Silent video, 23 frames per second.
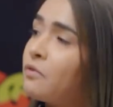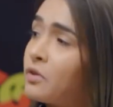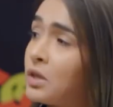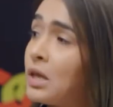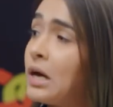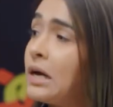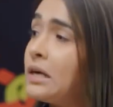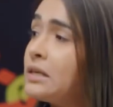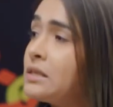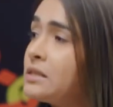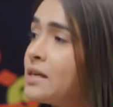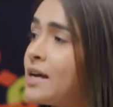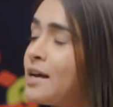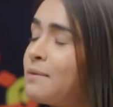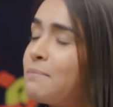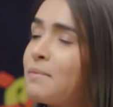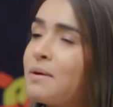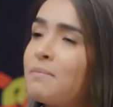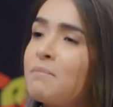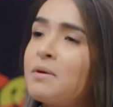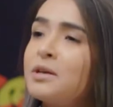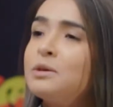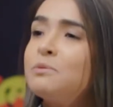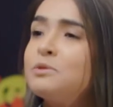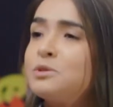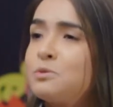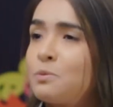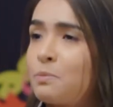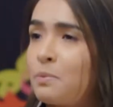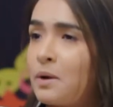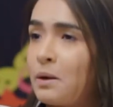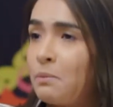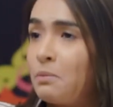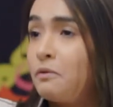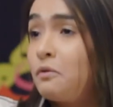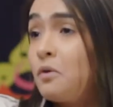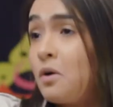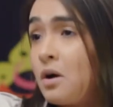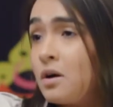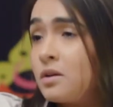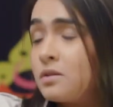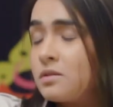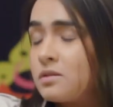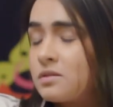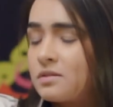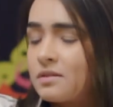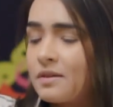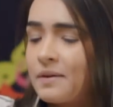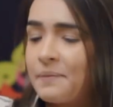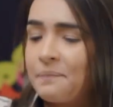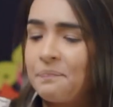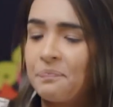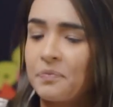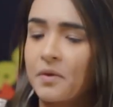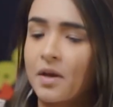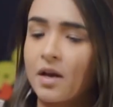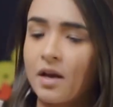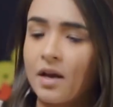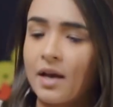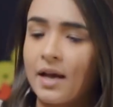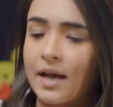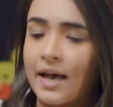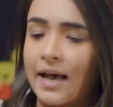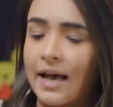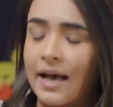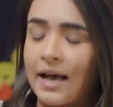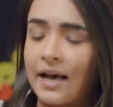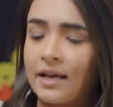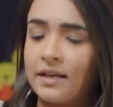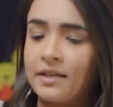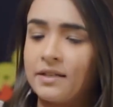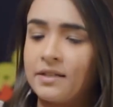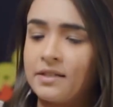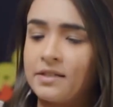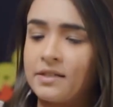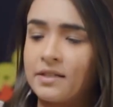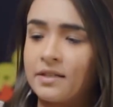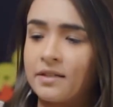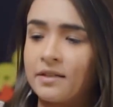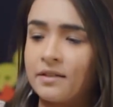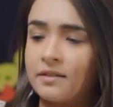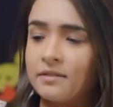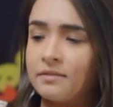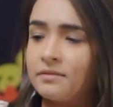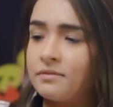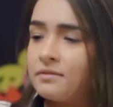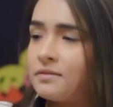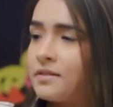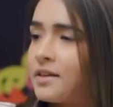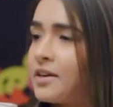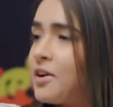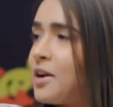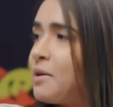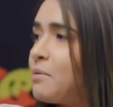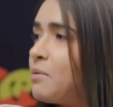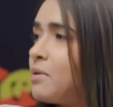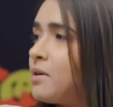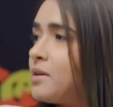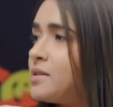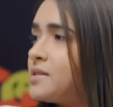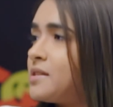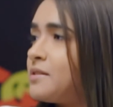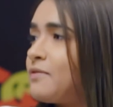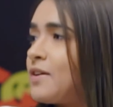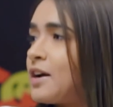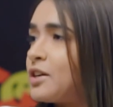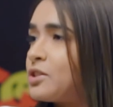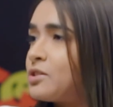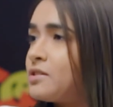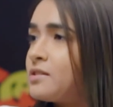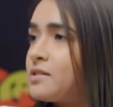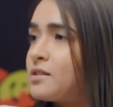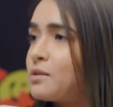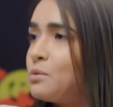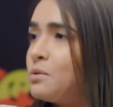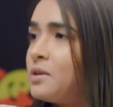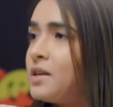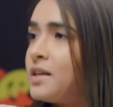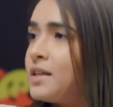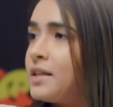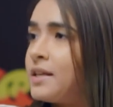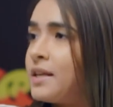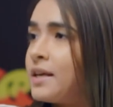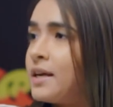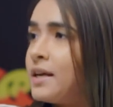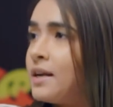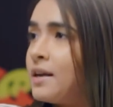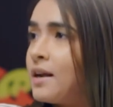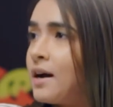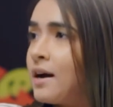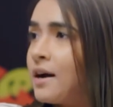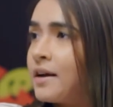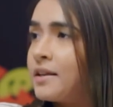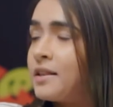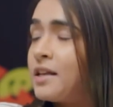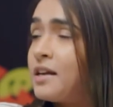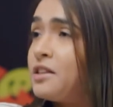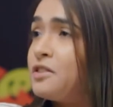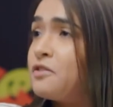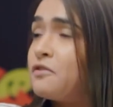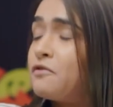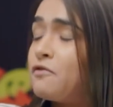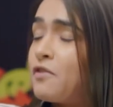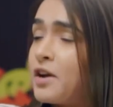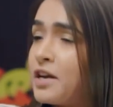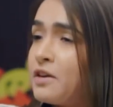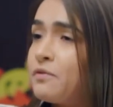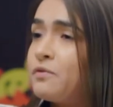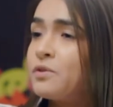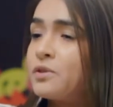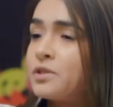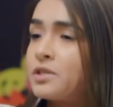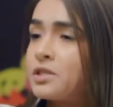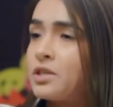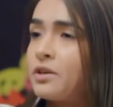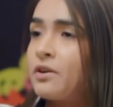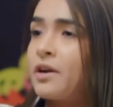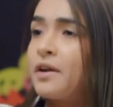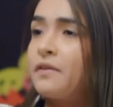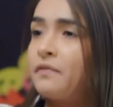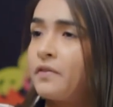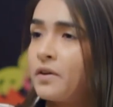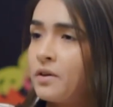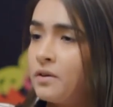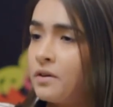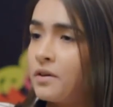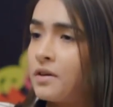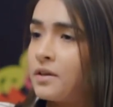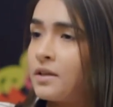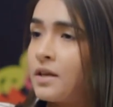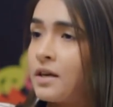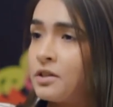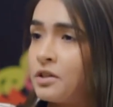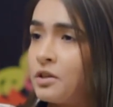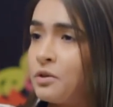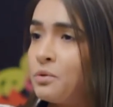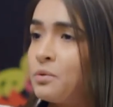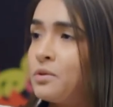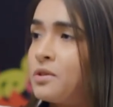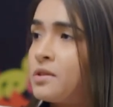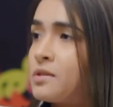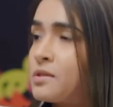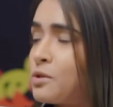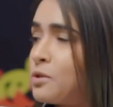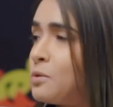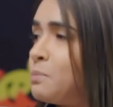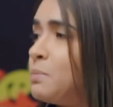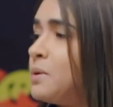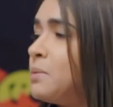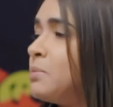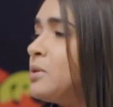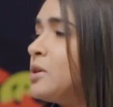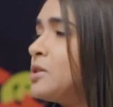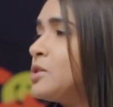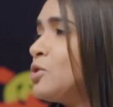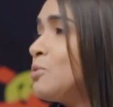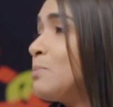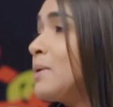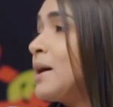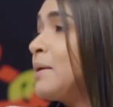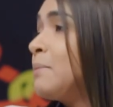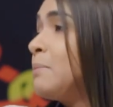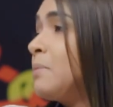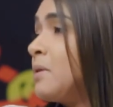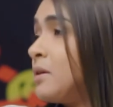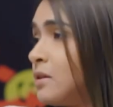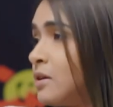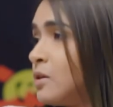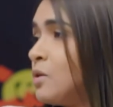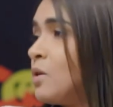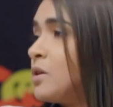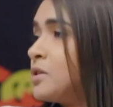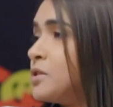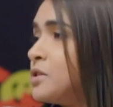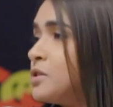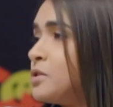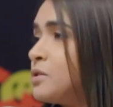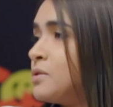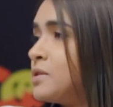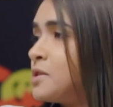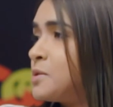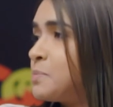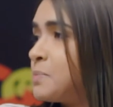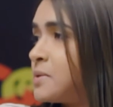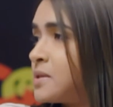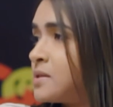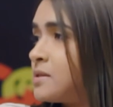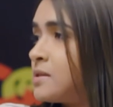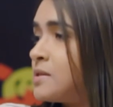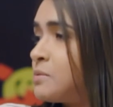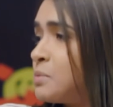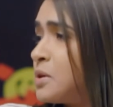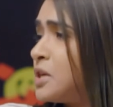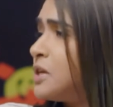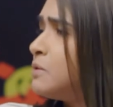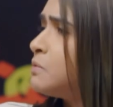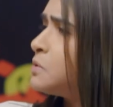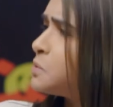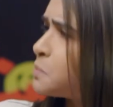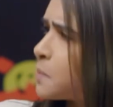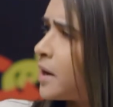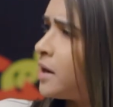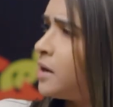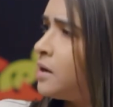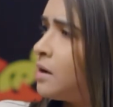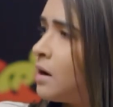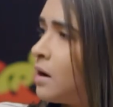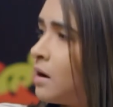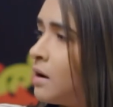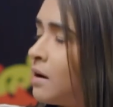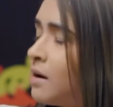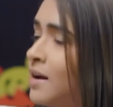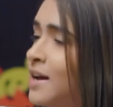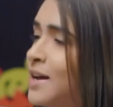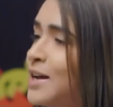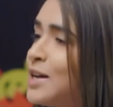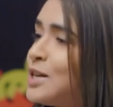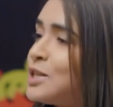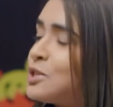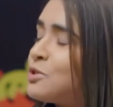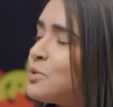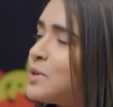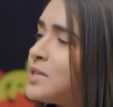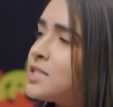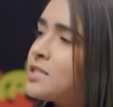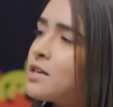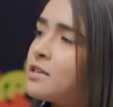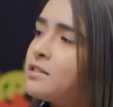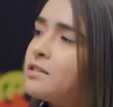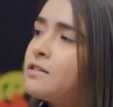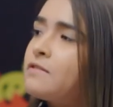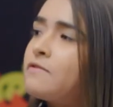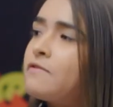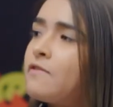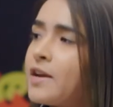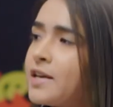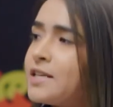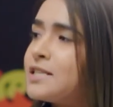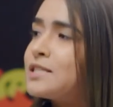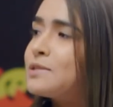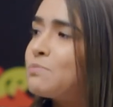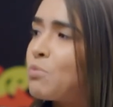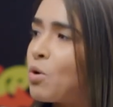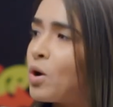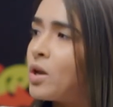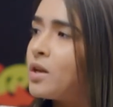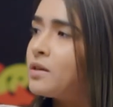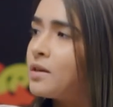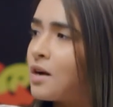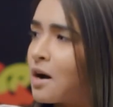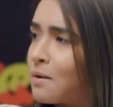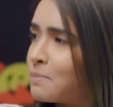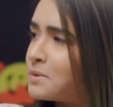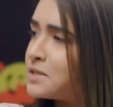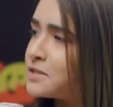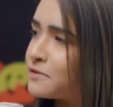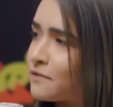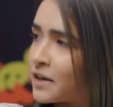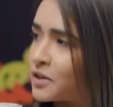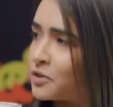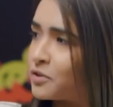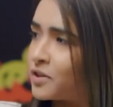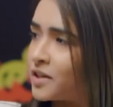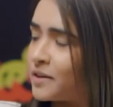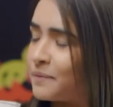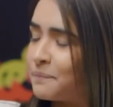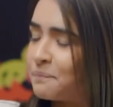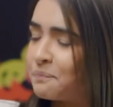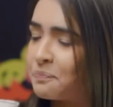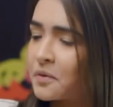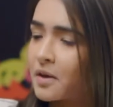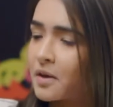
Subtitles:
me for that, and my mother was preparing me for arts. And here I was in fashion school, and then I think in the very first year I figured that, this could be because, my brother got into this business when he was very young. So he started a very small garments factory.